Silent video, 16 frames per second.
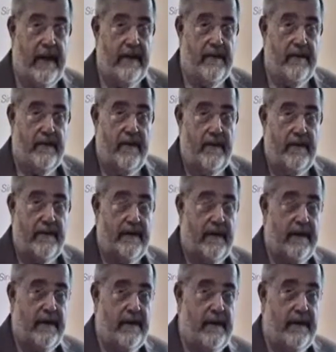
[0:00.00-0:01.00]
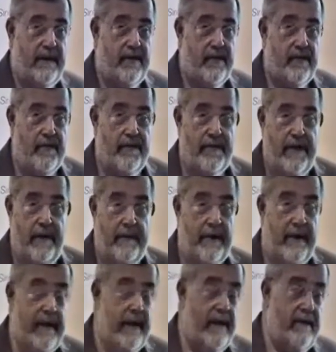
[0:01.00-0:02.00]
10 years old, you send it to the insurance
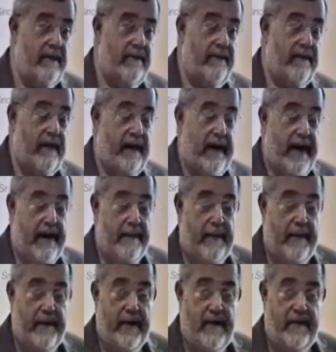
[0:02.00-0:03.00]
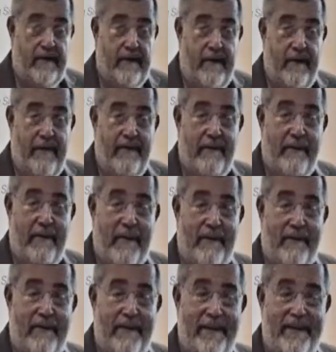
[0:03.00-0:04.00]
company they're very happy because they don't have to
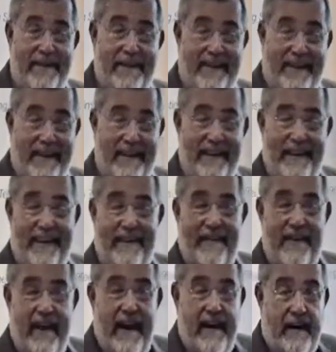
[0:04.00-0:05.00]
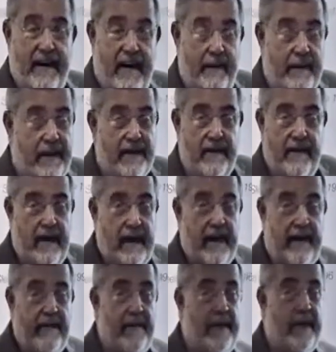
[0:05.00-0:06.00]
pay for another study and they've got it. I mean,
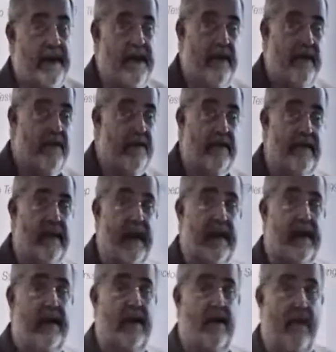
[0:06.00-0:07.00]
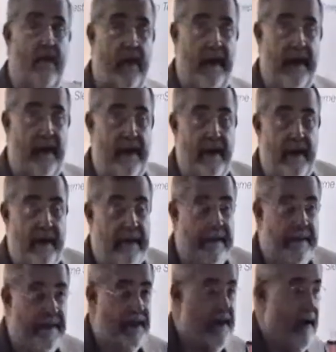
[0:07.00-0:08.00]
they, everybody knows it's not going to go away.
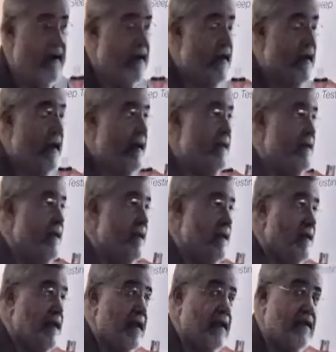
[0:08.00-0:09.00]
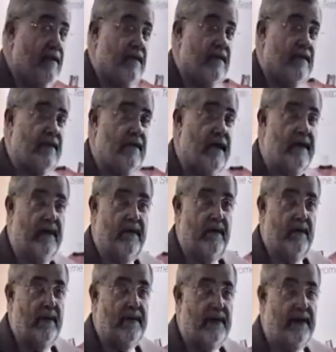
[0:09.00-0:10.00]
So I see the 10-year-old study.
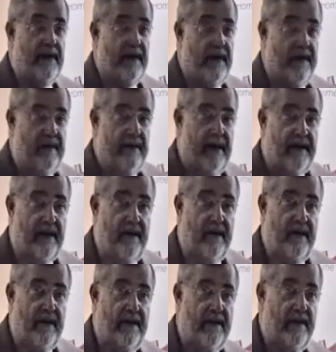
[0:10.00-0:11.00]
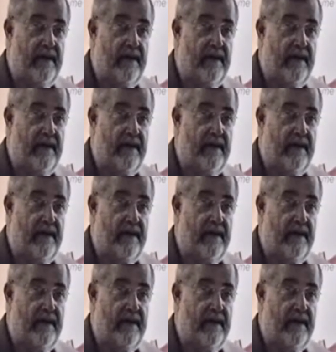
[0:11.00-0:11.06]
We'll send it in, right, Gore?